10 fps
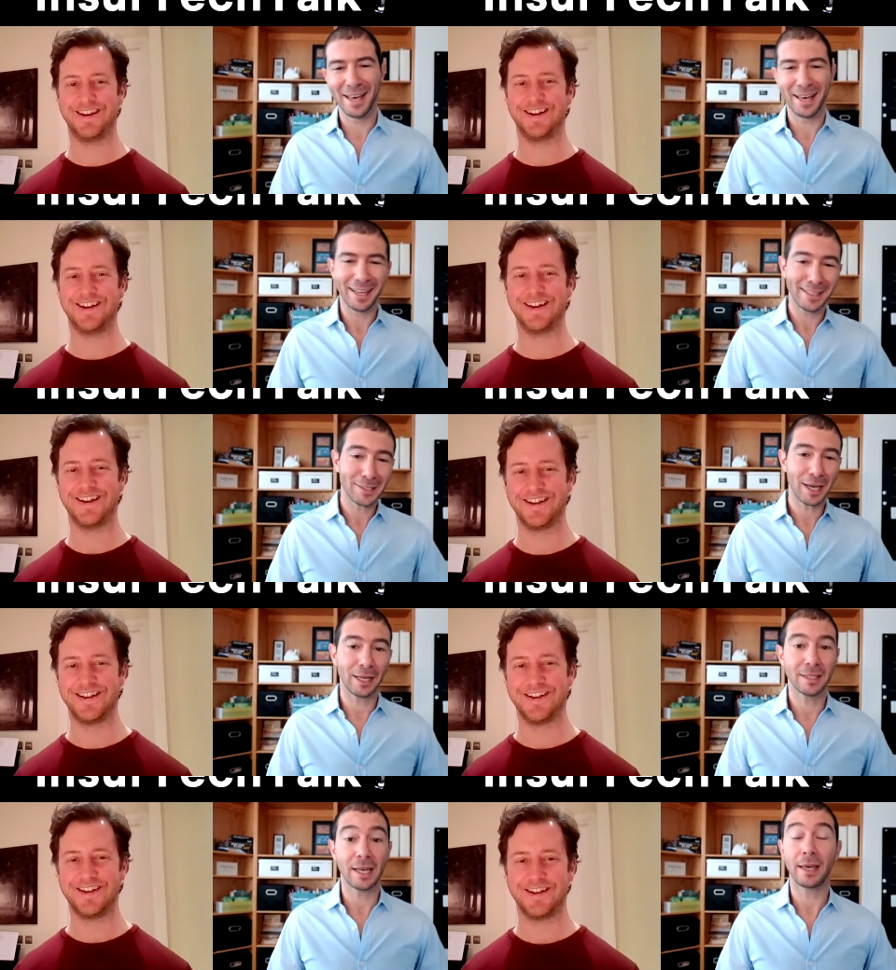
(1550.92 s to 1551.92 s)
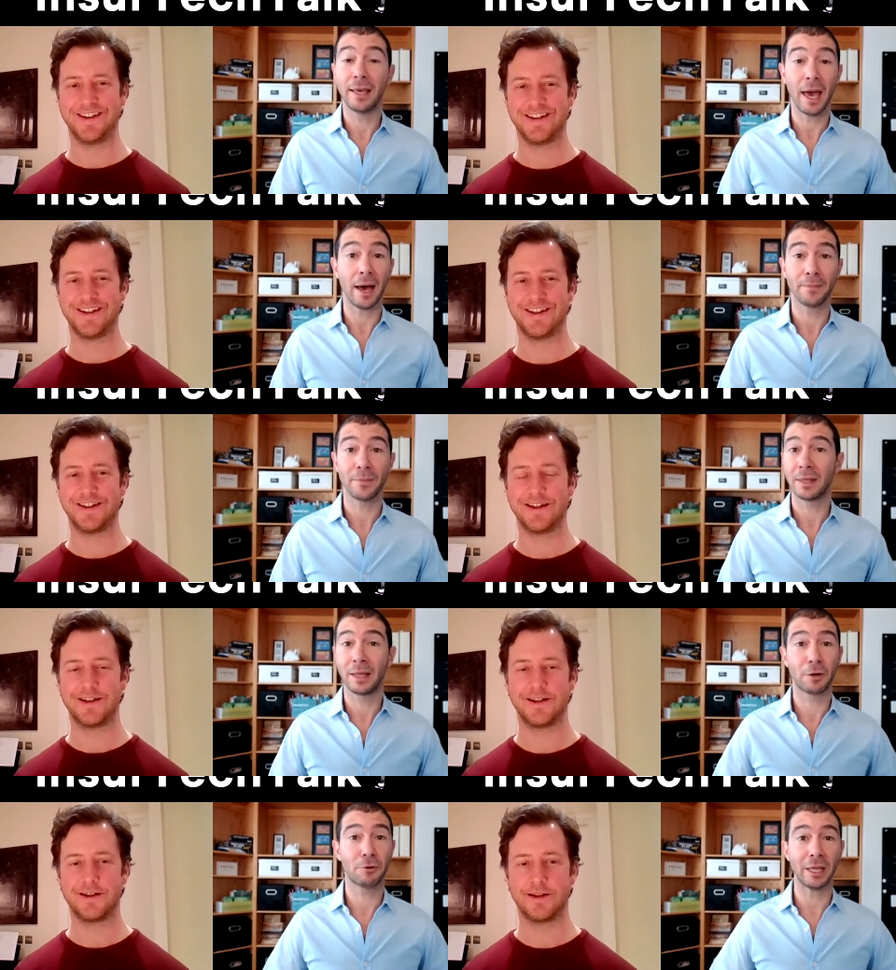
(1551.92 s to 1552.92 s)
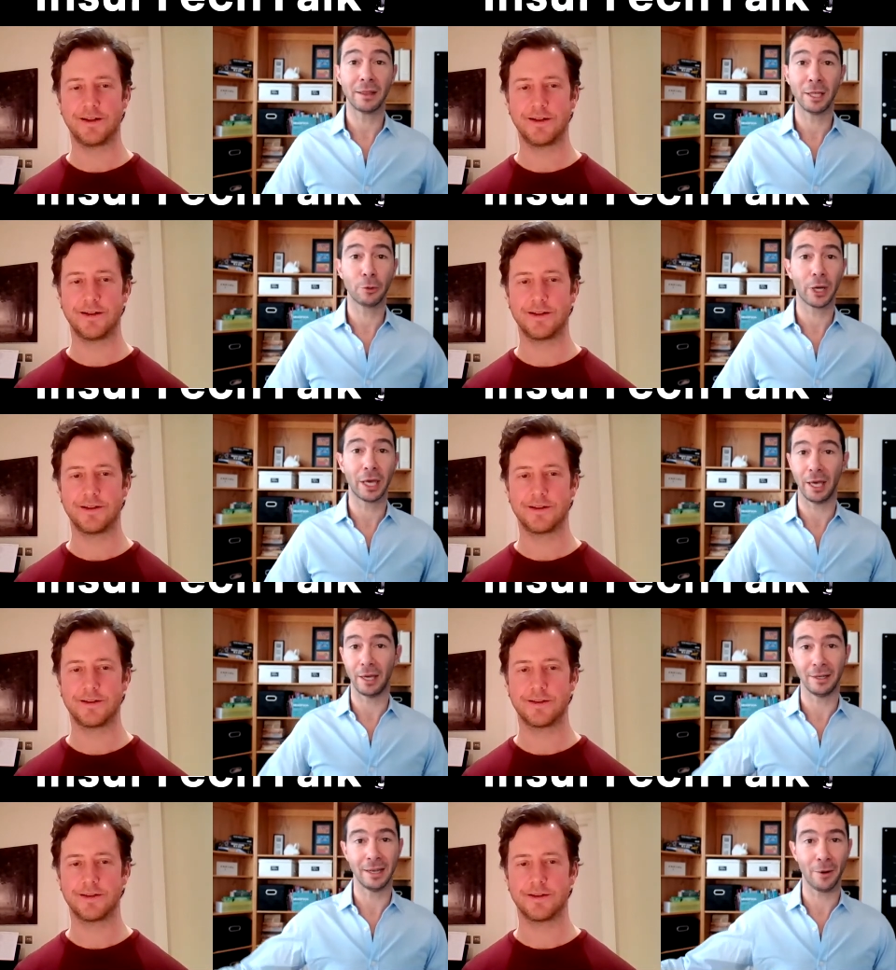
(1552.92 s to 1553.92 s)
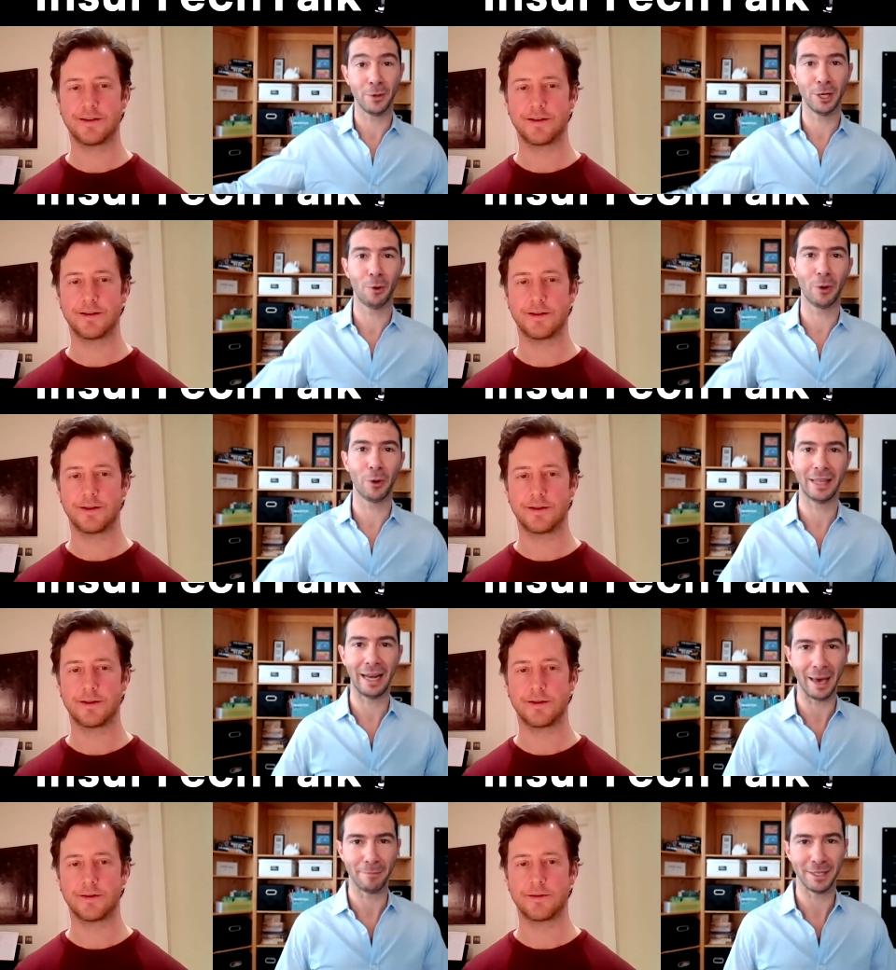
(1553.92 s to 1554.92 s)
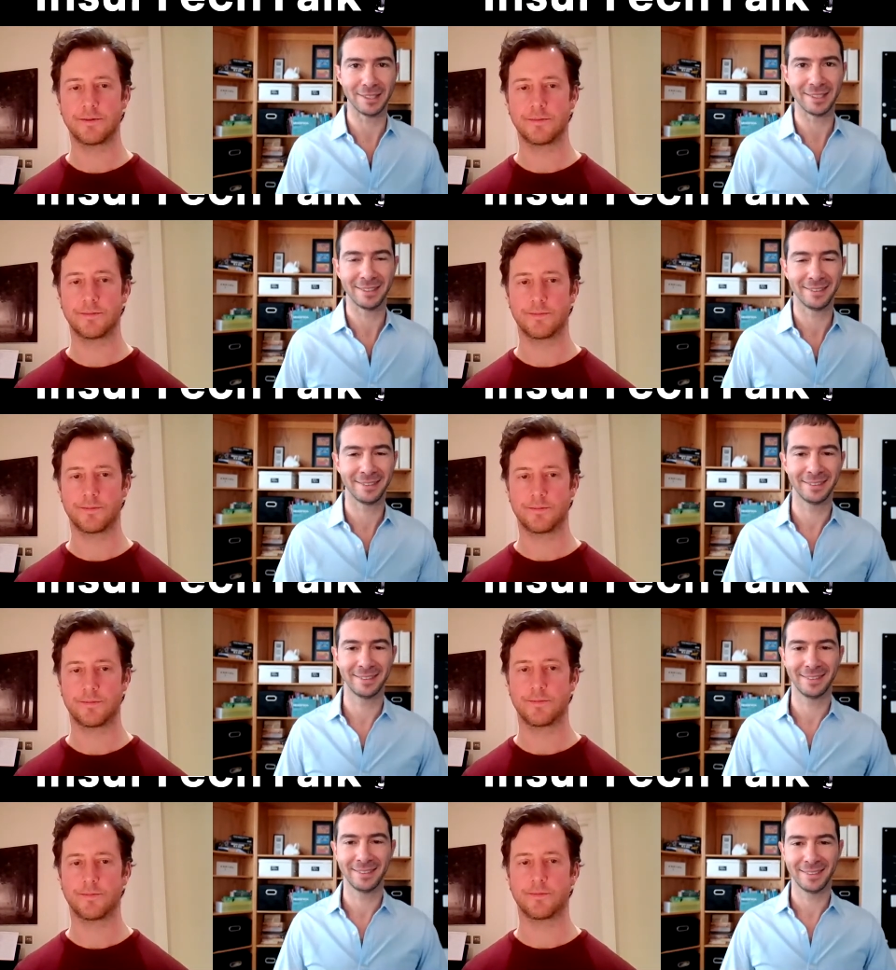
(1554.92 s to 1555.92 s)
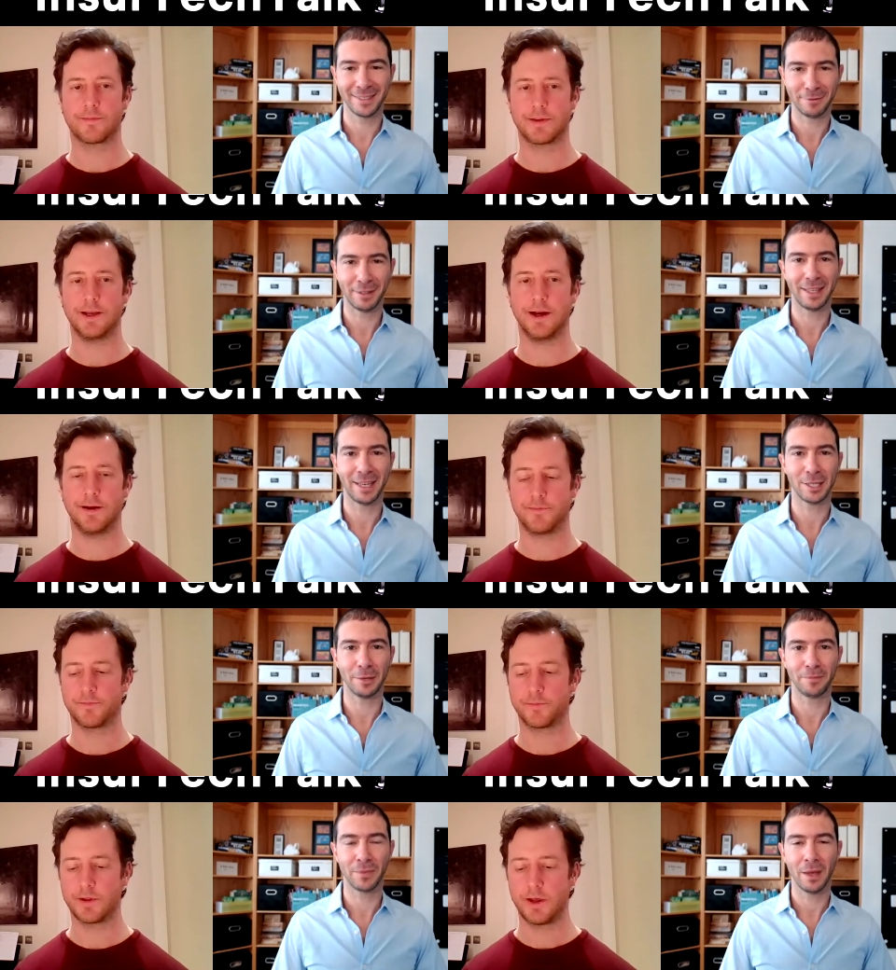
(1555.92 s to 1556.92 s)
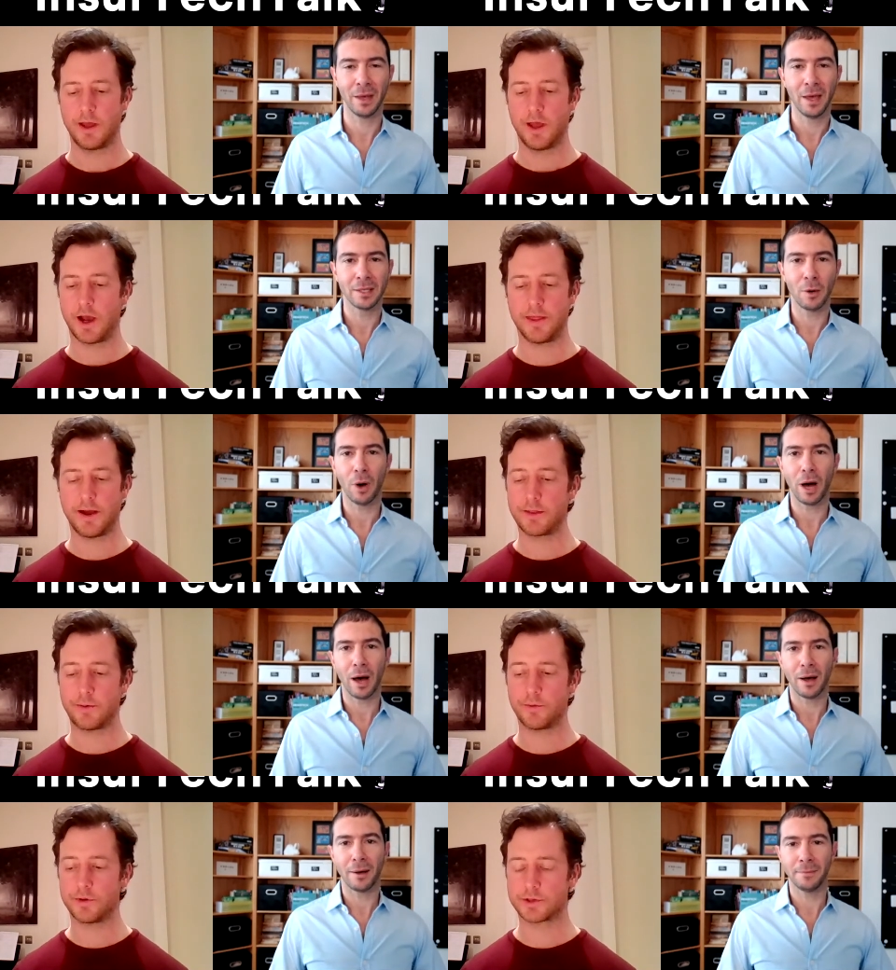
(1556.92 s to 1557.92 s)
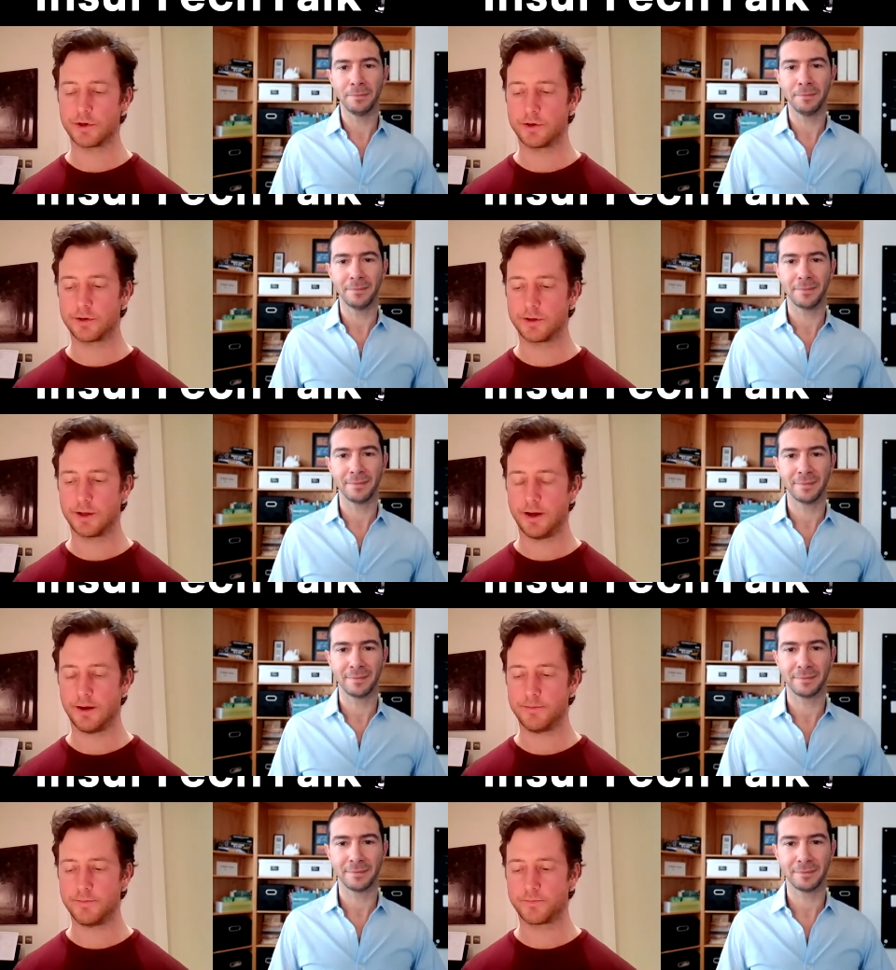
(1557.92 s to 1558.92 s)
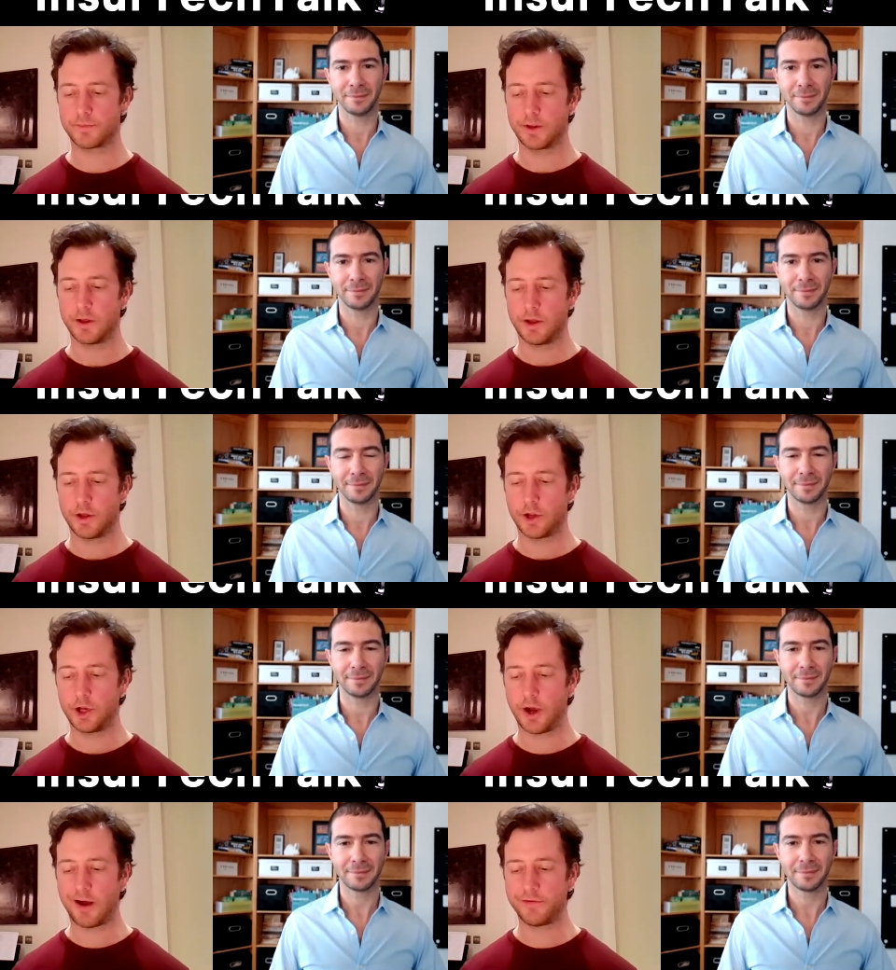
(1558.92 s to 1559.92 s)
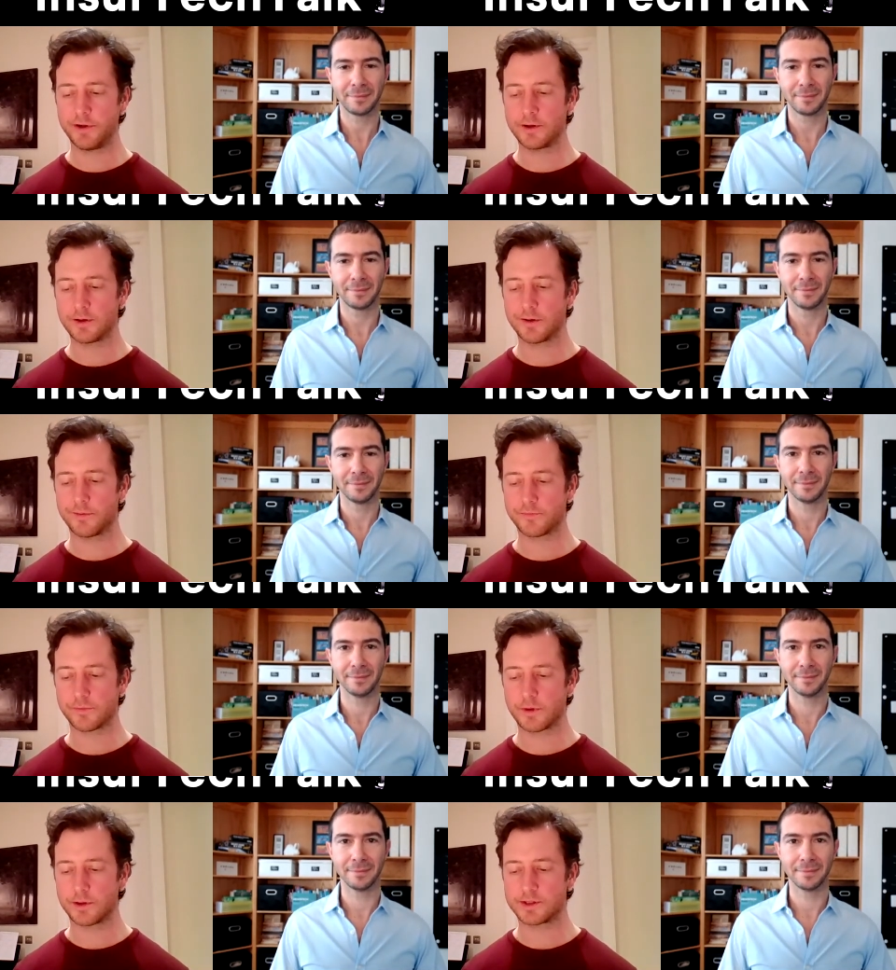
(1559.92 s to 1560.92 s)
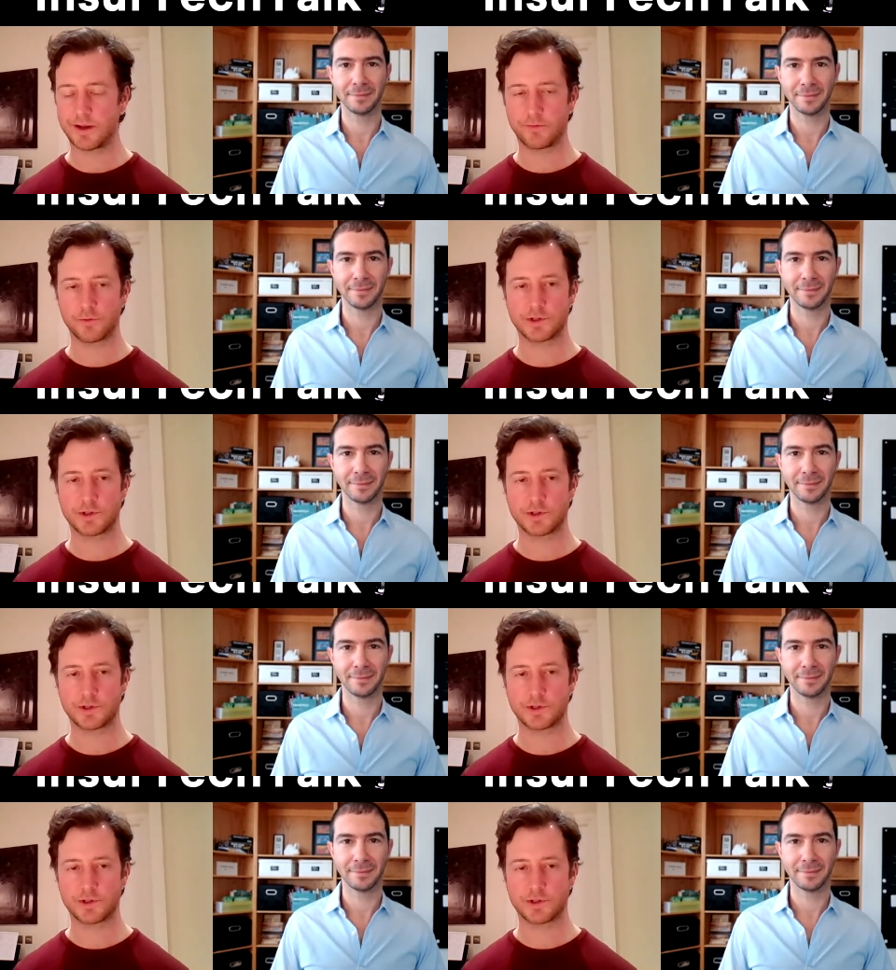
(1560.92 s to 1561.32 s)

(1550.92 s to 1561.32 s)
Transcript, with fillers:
Speaker 1: and the second, it's like, yeah, great networking. Now you know where the lab is.
Speaker 2: It's fantastic. Yeah. So, and that, that was good. And, um, you know, having several